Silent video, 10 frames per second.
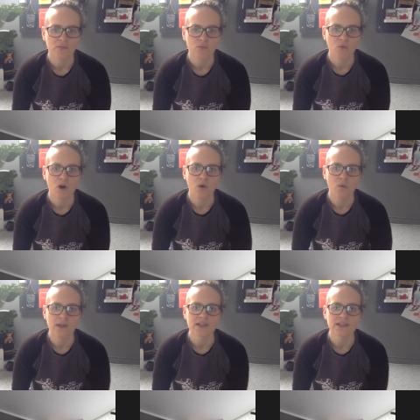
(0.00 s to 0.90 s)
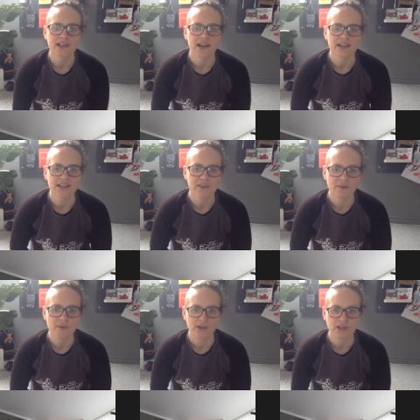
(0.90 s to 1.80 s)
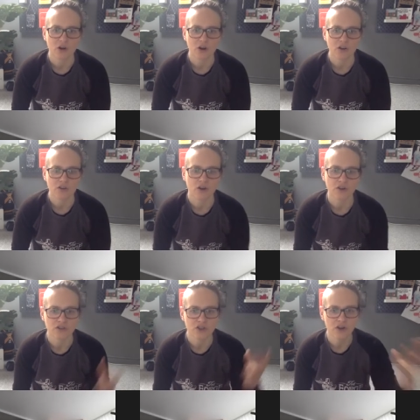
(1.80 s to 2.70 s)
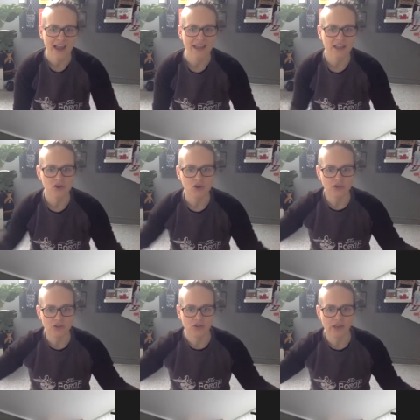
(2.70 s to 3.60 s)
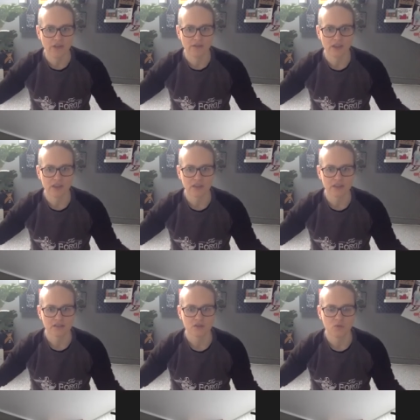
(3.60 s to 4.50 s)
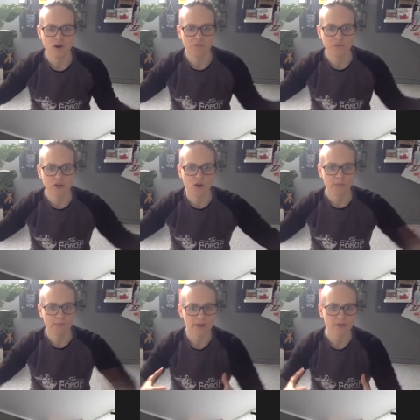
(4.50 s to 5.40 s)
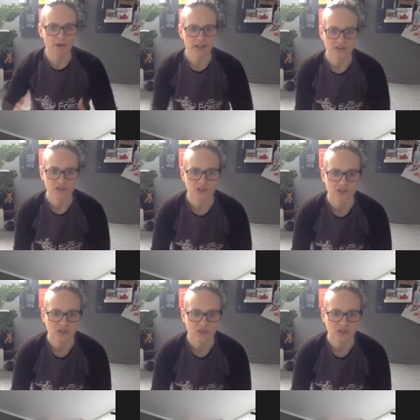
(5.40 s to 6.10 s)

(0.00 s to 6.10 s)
What weights has everybody got? Not too light and not too heavy. So what have we got mid-range?